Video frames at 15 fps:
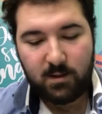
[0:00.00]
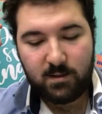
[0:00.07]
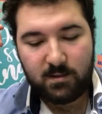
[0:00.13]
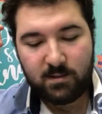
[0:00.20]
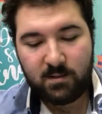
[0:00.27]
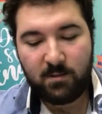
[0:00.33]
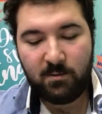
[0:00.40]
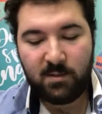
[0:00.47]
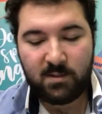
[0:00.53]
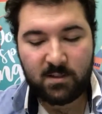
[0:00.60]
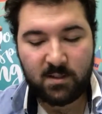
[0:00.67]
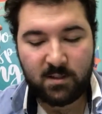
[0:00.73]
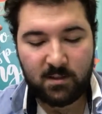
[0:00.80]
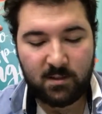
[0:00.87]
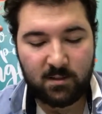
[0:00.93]

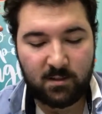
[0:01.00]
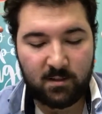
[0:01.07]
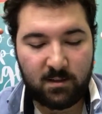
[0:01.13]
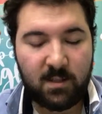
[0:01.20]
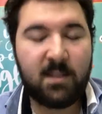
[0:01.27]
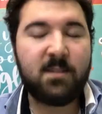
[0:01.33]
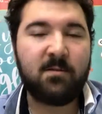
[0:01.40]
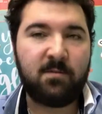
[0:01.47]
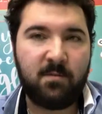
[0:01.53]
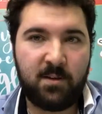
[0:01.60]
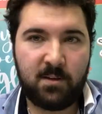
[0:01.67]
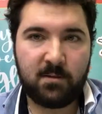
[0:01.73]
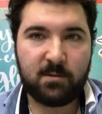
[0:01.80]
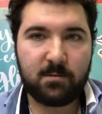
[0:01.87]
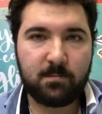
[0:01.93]
Students need to
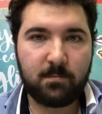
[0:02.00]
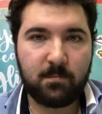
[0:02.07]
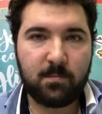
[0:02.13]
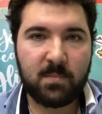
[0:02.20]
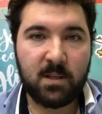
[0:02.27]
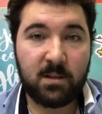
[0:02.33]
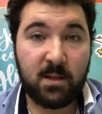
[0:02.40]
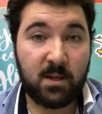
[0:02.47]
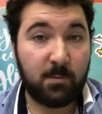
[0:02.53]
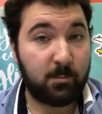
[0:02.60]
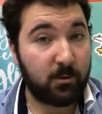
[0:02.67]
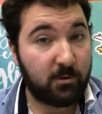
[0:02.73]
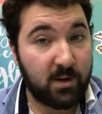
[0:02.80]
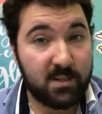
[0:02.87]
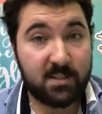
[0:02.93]
feel that they are
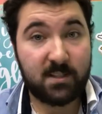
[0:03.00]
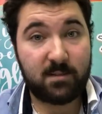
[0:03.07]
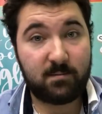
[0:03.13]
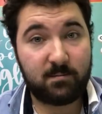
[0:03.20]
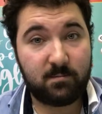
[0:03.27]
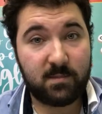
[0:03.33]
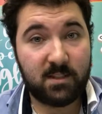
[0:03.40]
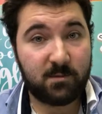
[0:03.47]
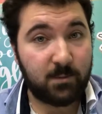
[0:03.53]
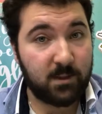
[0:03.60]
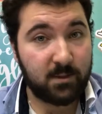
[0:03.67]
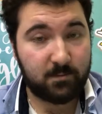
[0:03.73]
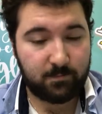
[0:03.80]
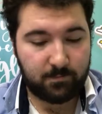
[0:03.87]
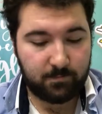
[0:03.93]
progressing as
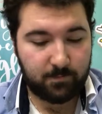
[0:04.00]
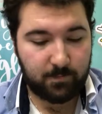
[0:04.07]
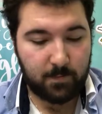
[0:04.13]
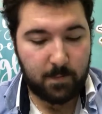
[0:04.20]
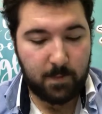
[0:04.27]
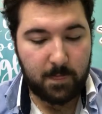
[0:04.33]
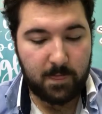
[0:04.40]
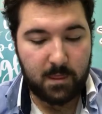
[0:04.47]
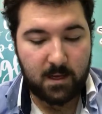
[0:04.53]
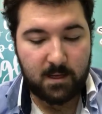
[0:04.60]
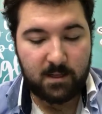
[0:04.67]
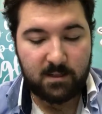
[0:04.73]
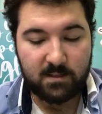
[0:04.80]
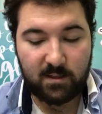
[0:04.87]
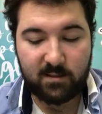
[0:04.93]
well.
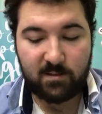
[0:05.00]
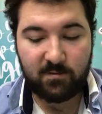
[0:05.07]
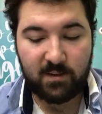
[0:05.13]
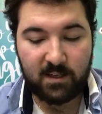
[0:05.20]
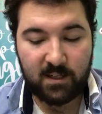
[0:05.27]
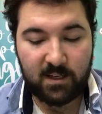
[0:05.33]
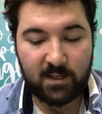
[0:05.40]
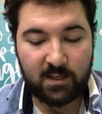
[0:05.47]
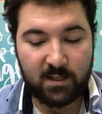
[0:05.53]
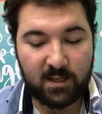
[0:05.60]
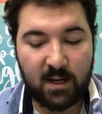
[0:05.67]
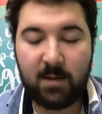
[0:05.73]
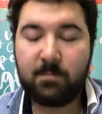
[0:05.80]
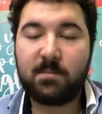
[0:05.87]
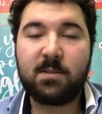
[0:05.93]
Such a feeling
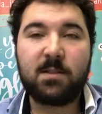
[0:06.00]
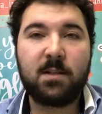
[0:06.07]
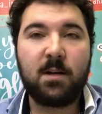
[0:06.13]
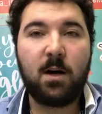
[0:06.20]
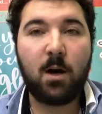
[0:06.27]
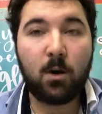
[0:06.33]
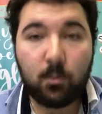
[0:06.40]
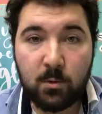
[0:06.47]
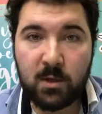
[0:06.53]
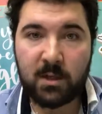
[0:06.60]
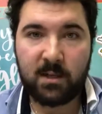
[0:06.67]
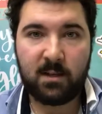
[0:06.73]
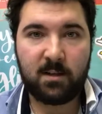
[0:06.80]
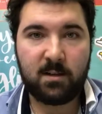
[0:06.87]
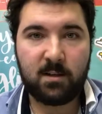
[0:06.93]
comes
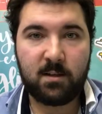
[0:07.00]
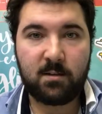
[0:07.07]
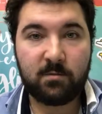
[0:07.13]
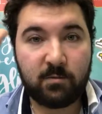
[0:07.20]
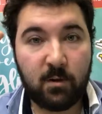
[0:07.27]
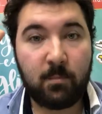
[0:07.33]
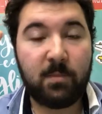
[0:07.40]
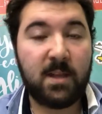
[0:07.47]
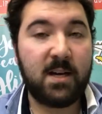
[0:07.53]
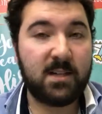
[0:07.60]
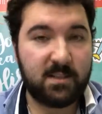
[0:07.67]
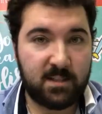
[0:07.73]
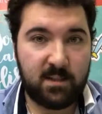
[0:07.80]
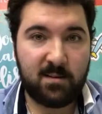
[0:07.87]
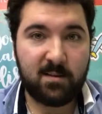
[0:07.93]
only from their
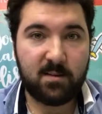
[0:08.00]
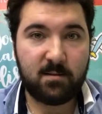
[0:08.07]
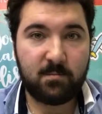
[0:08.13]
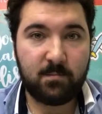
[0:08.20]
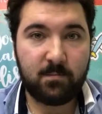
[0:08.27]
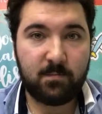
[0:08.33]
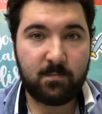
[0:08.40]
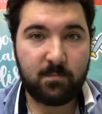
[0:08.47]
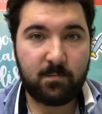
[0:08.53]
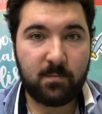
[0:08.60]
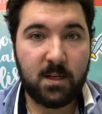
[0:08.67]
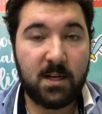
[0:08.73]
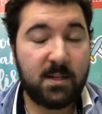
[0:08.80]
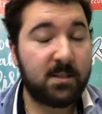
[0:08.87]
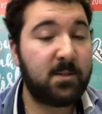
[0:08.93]
teacher.
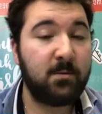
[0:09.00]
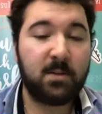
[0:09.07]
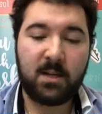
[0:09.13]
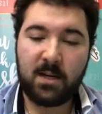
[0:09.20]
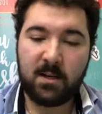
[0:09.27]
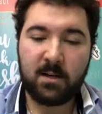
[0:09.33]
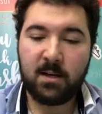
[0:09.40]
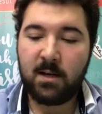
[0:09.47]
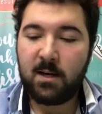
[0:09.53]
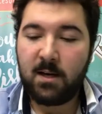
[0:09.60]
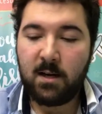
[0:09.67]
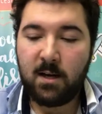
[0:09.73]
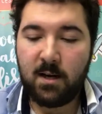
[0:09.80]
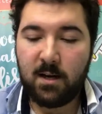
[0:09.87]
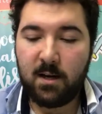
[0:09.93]
A student can
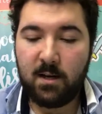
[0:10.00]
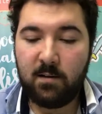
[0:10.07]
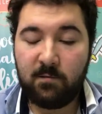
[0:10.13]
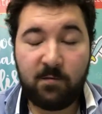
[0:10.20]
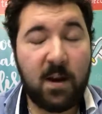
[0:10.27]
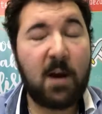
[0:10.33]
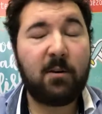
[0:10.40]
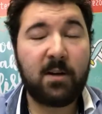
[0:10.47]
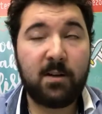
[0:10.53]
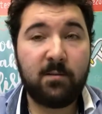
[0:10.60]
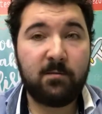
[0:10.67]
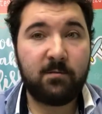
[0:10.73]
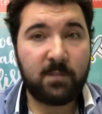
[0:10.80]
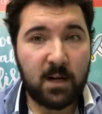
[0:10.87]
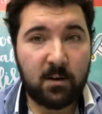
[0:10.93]
very,
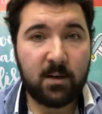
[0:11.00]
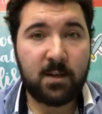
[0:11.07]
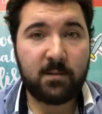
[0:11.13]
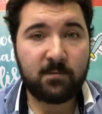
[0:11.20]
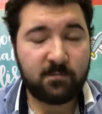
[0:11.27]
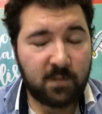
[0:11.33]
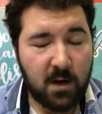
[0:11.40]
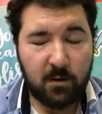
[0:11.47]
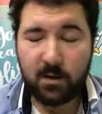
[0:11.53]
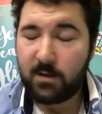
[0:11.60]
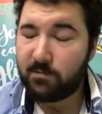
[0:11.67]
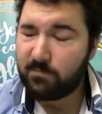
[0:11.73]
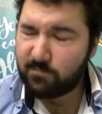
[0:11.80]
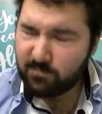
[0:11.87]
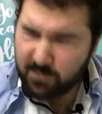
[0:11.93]
very, very,
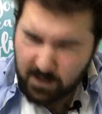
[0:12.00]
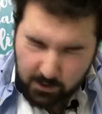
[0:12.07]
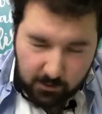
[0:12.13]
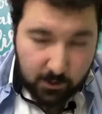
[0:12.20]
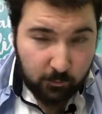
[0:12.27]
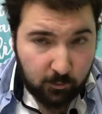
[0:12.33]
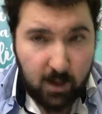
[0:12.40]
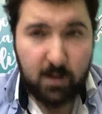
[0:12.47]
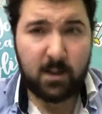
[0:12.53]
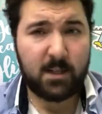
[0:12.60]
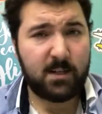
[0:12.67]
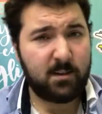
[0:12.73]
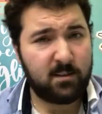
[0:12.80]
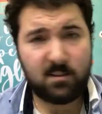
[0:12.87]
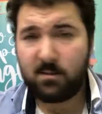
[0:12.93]
very
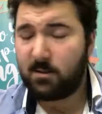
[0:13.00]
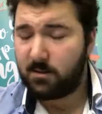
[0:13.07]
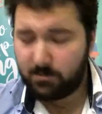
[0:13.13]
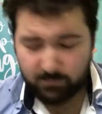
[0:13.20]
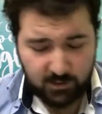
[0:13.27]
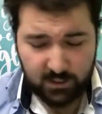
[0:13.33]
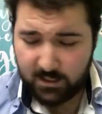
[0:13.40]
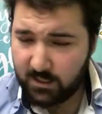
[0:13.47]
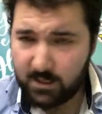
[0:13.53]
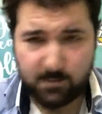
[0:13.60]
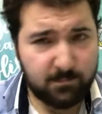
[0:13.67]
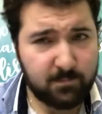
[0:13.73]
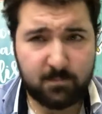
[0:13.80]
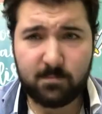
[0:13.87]
rarely, I